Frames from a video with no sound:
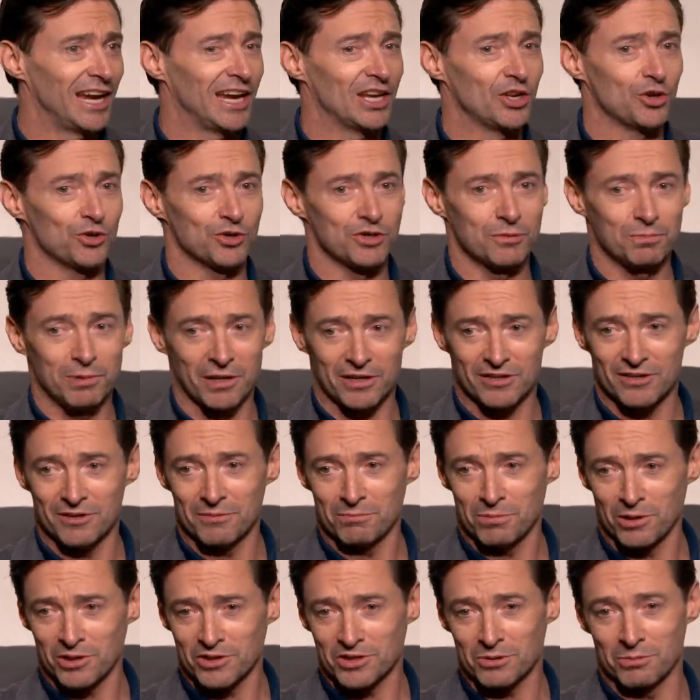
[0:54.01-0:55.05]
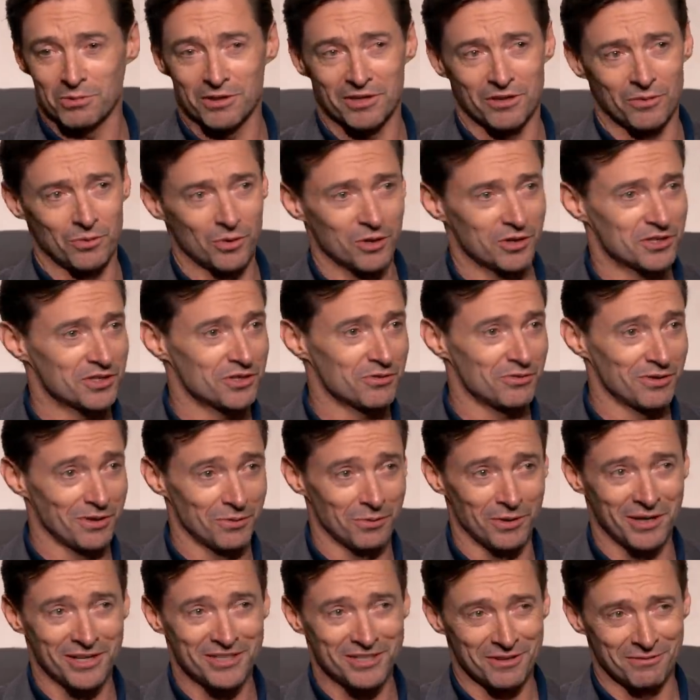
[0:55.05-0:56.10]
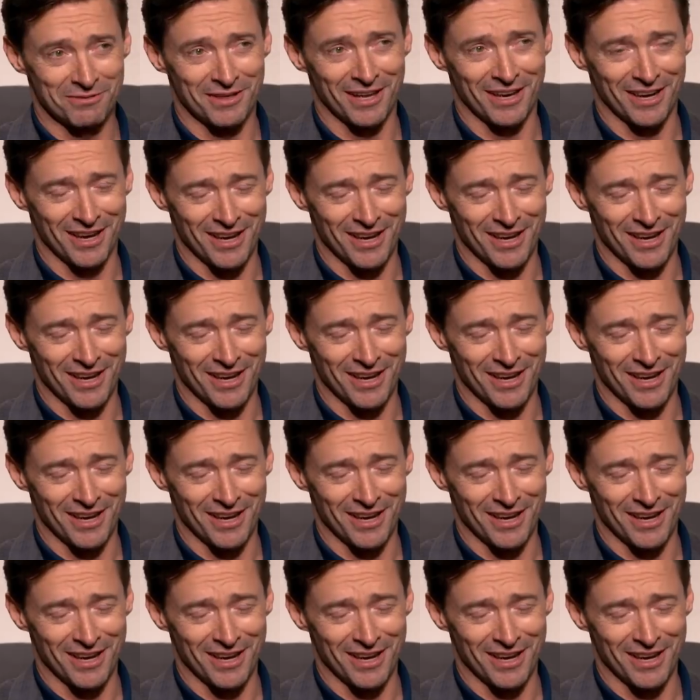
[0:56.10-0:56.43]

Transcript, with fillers: and you're depicting possibly the worst three weeks of their